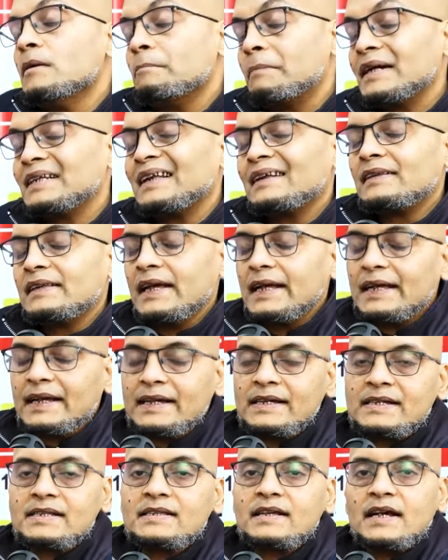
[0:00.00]
But the thing
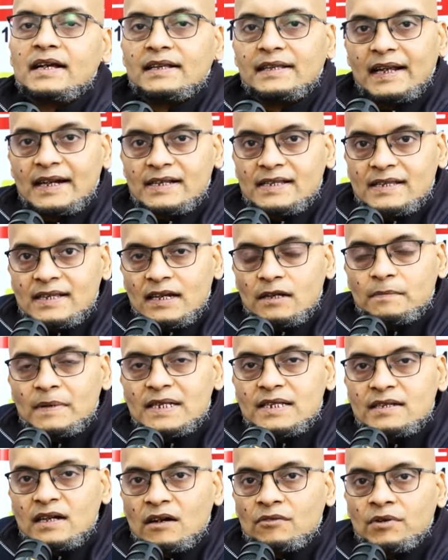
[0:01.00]
is that
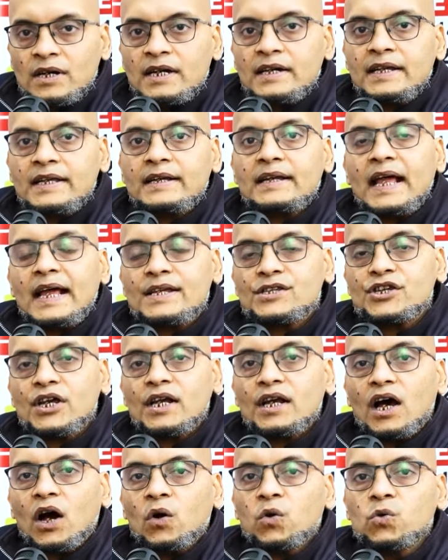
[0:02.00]
syllabus covered in
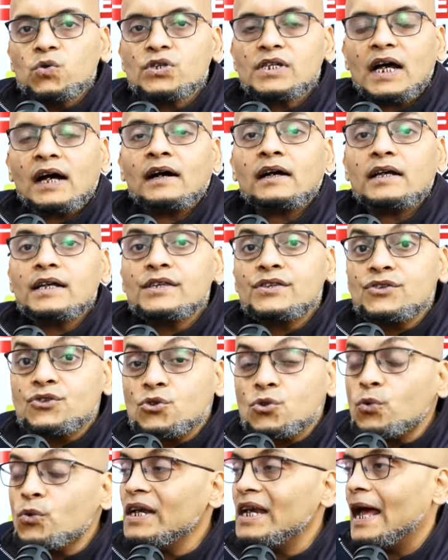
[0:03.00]
H.L. Ahuja is
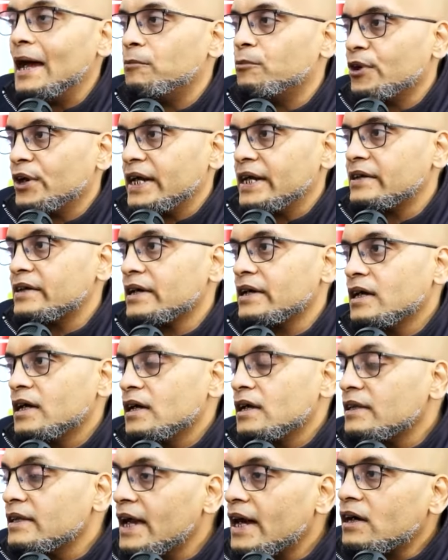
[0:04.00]
too elaborate.
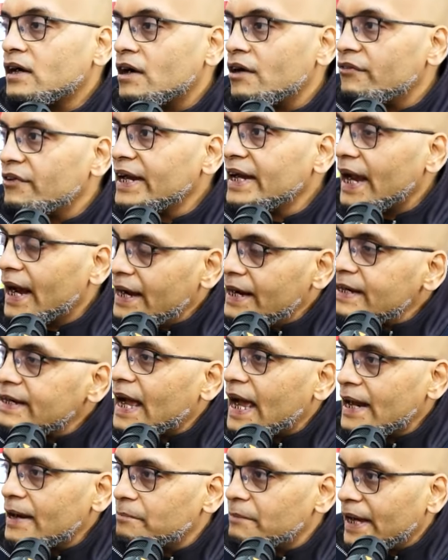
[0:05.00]
They are covering
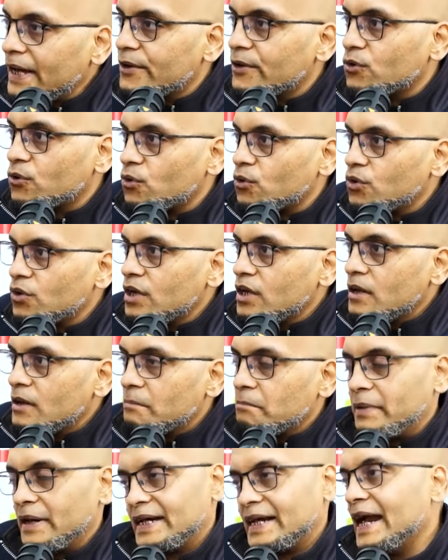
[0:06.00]
entire micro,
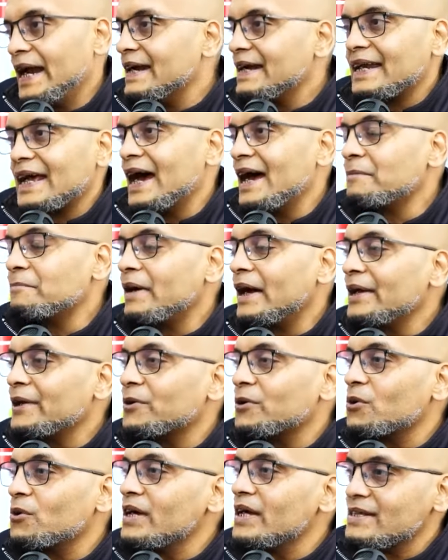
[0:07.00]
but entire
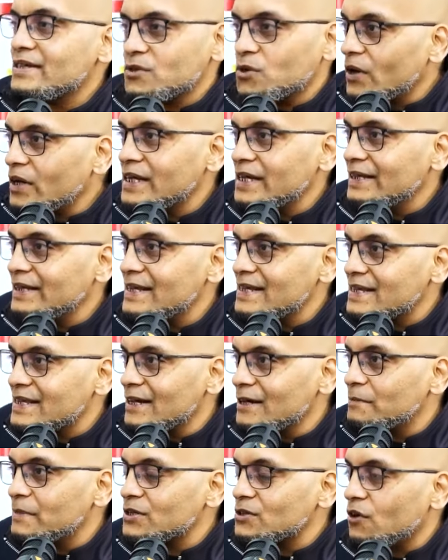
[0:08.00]
micro is not in the
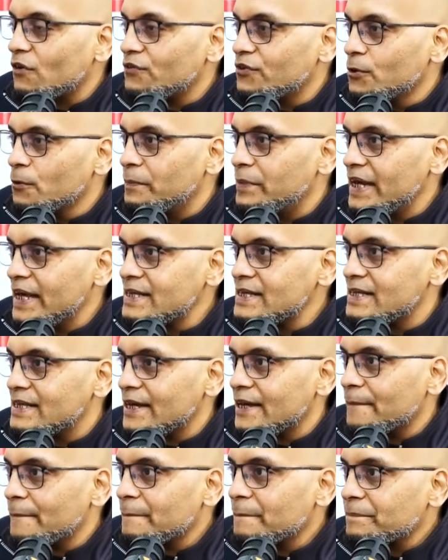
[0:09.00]
syllabus of
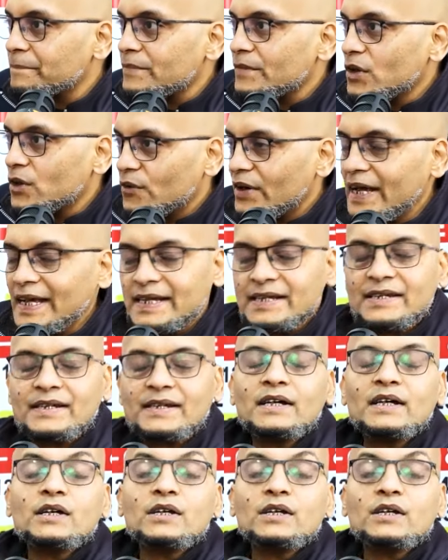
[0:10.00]
UPSC, right?